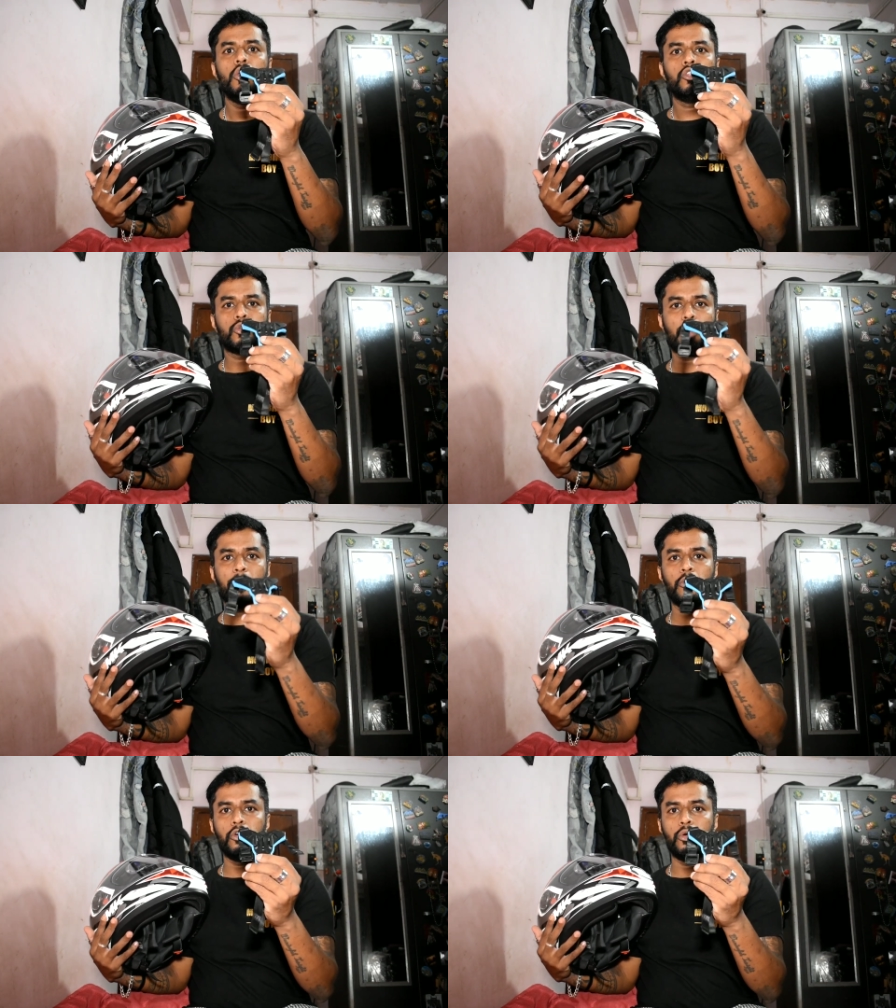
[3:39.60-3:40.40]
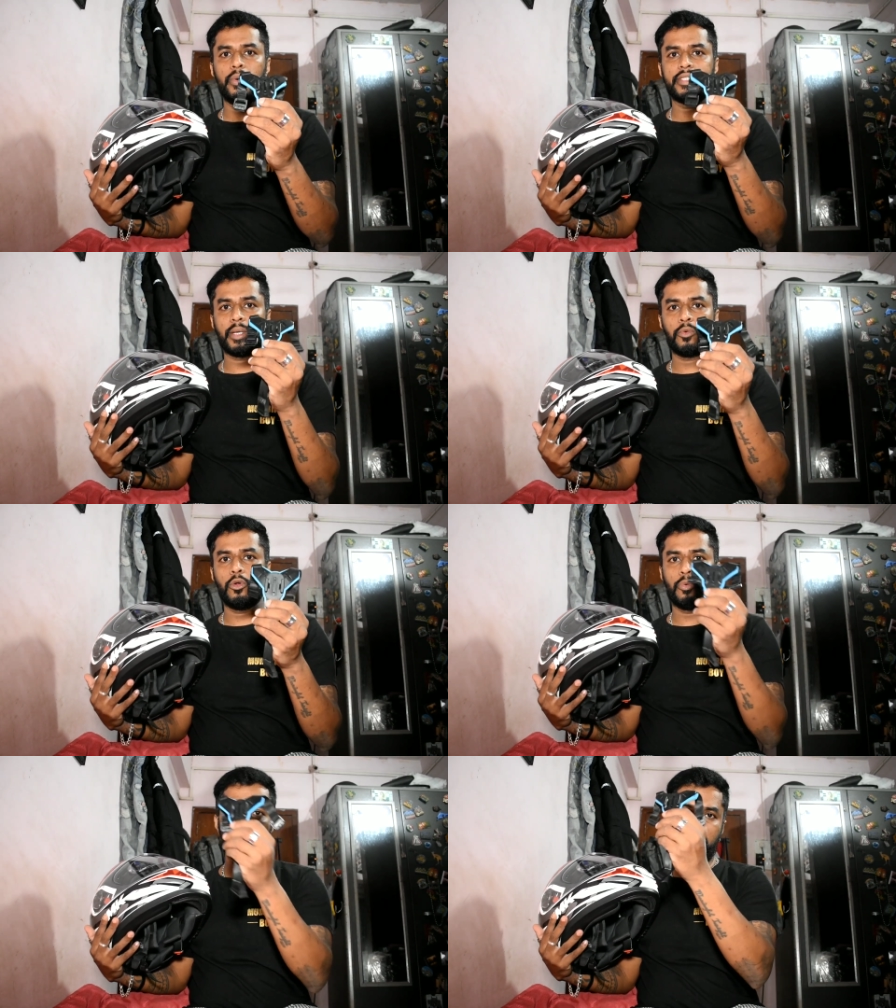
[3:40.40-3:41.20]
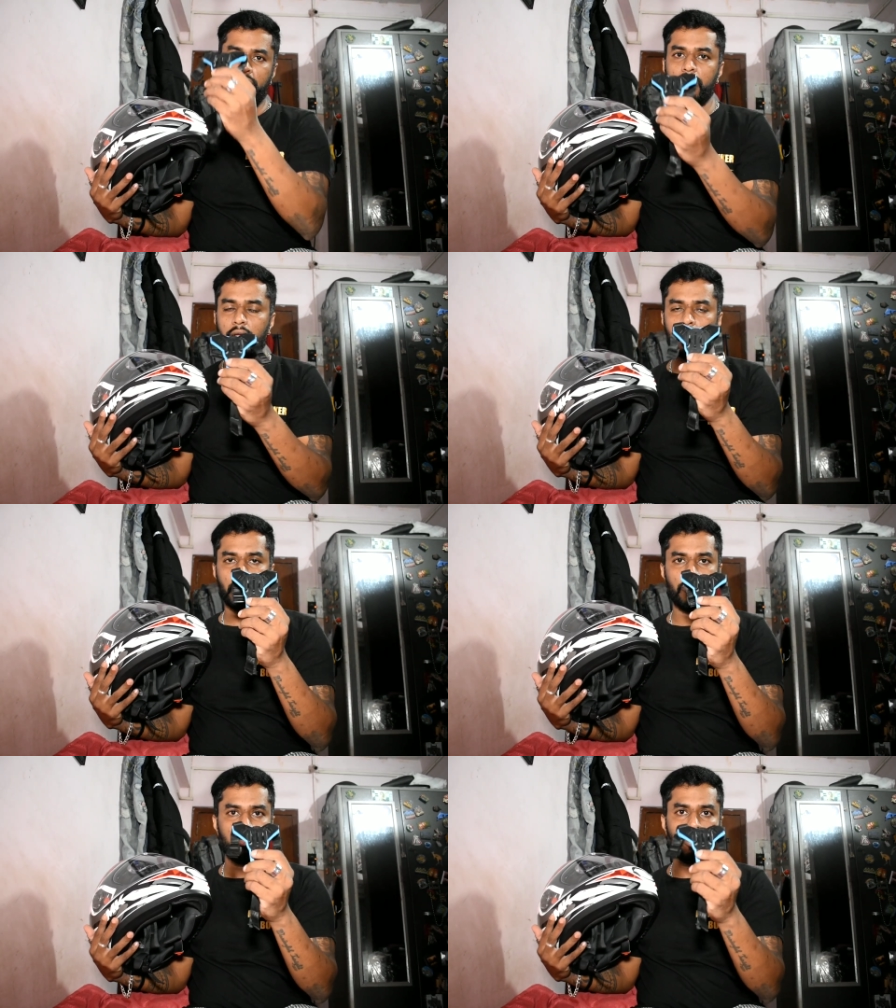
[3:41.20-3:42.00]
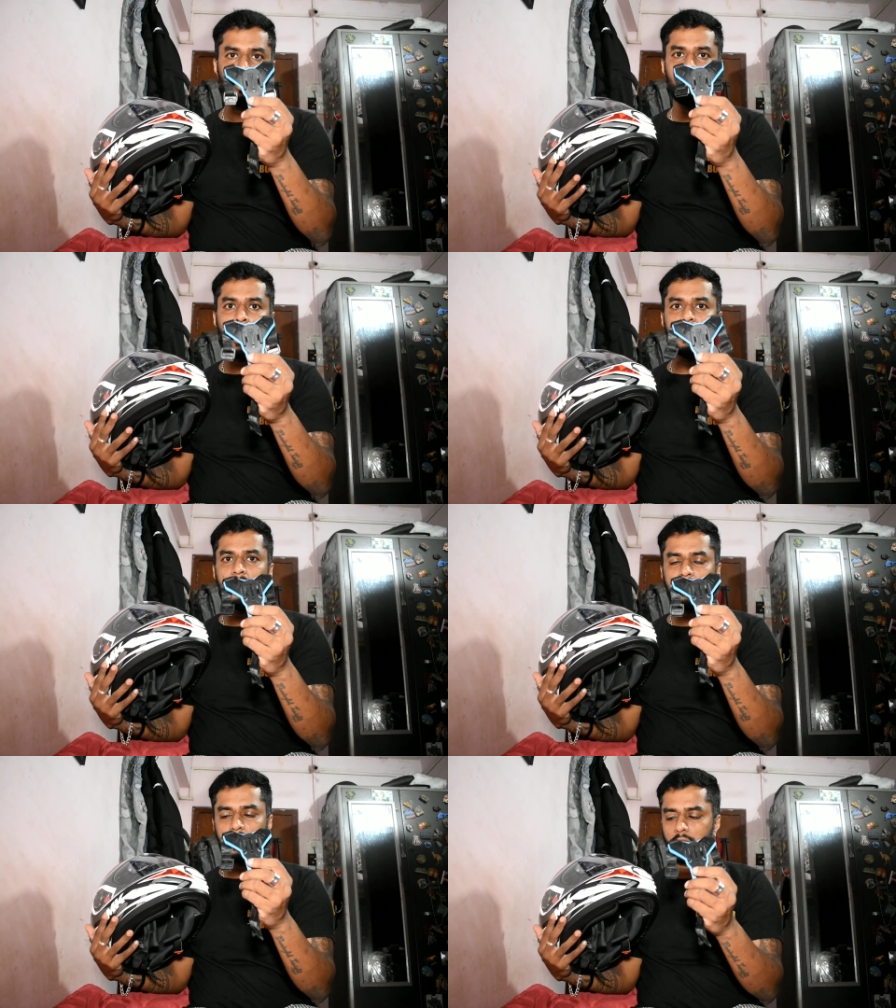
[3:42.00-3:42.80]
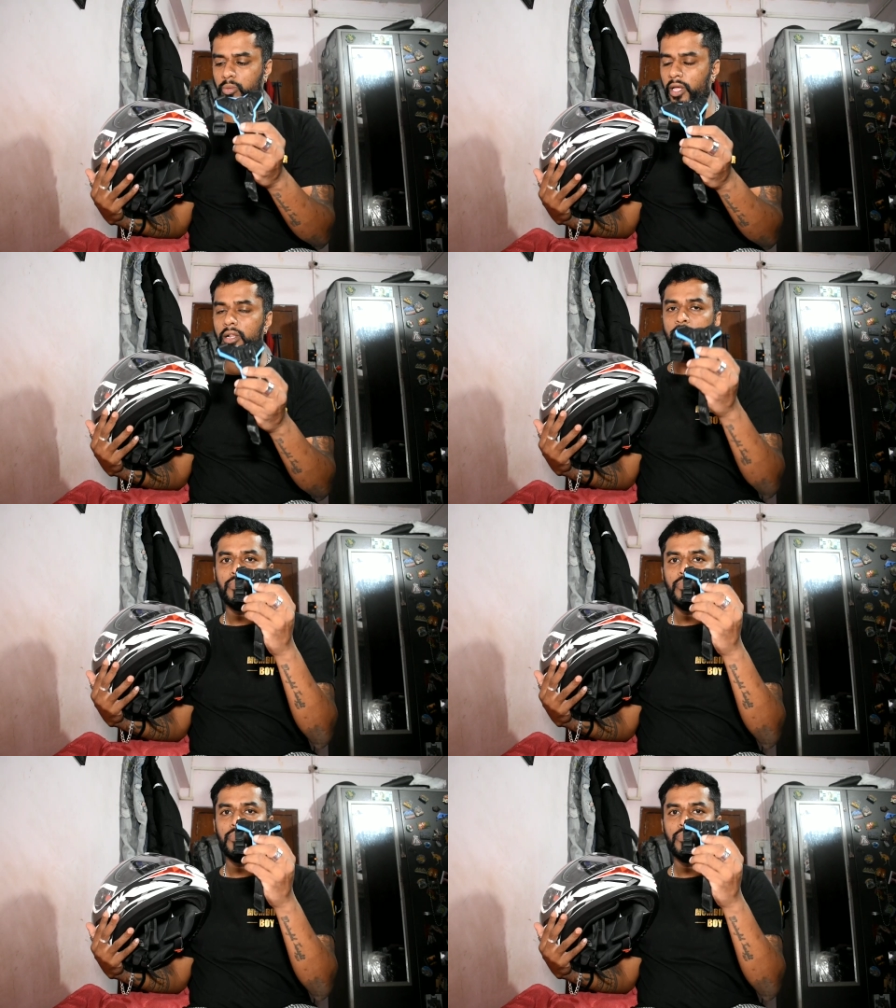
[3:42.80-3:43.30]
So what I'm going to do is, I'm going to put a link if you want to buy this as well.